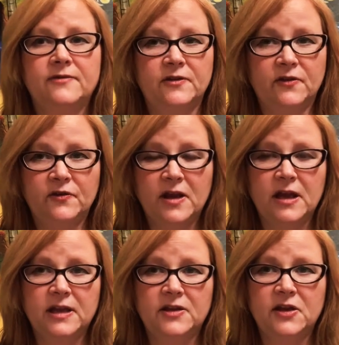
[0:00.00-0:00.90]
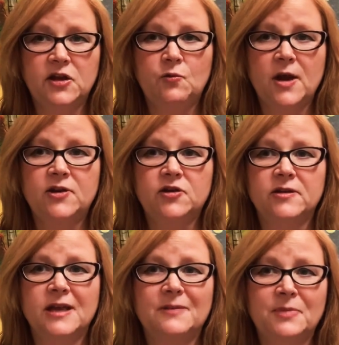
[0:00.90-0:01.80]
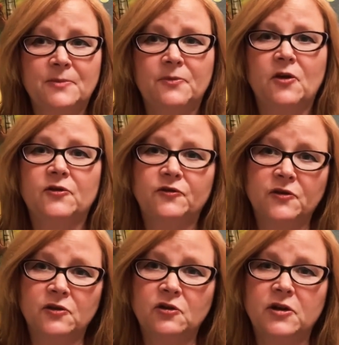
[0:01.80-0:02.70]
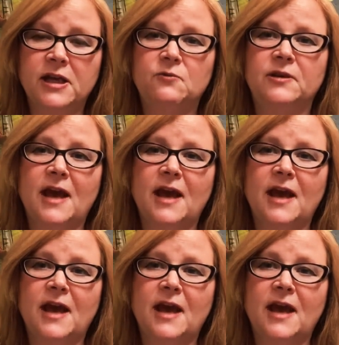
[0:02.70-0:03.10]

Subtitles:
this is a continuation, that people are still looking